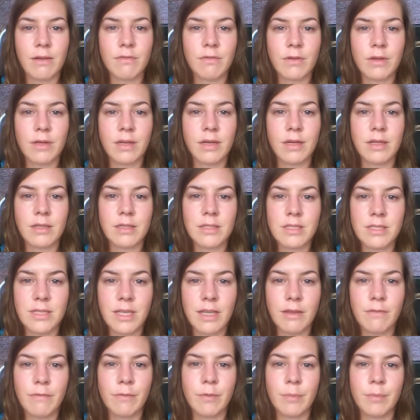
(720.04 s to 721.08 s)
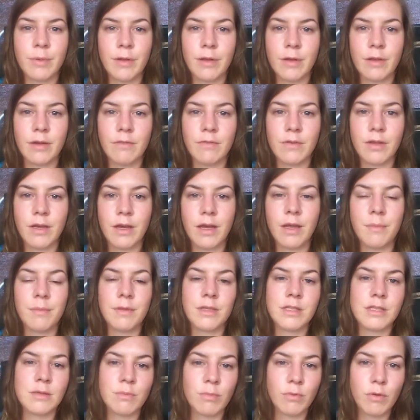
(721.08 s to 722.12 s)
Africa and stay for a period of time
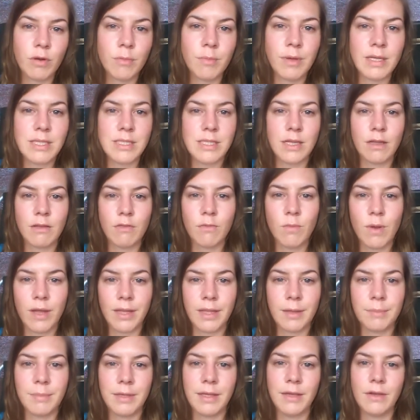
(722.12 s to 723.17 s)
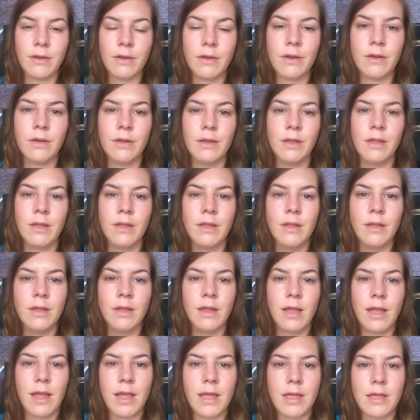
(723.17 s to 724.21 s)
and support myself while I'm here,
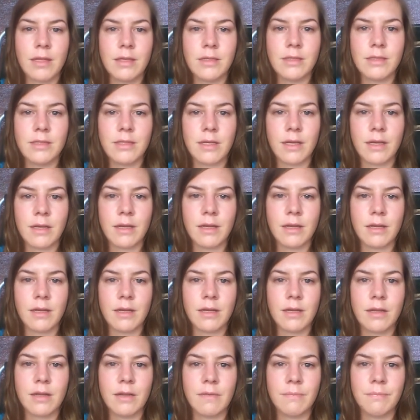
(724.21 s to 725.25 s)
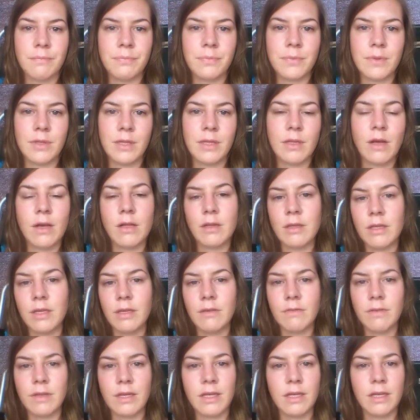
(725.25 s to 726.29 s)
and not
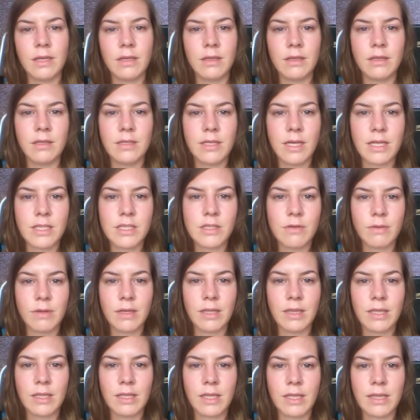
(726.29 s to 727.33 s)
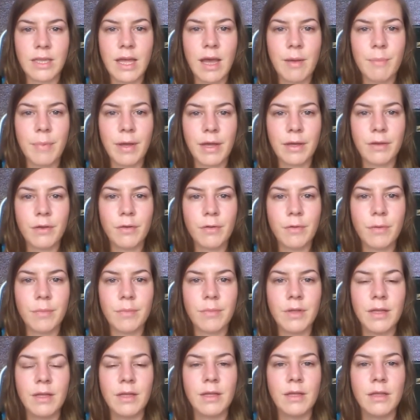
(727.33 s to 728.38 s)
leave any debts or anything like that back
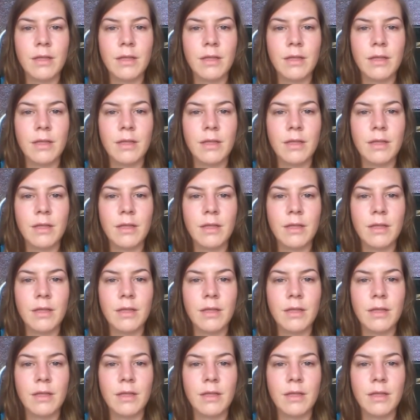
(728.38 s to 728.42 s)
home.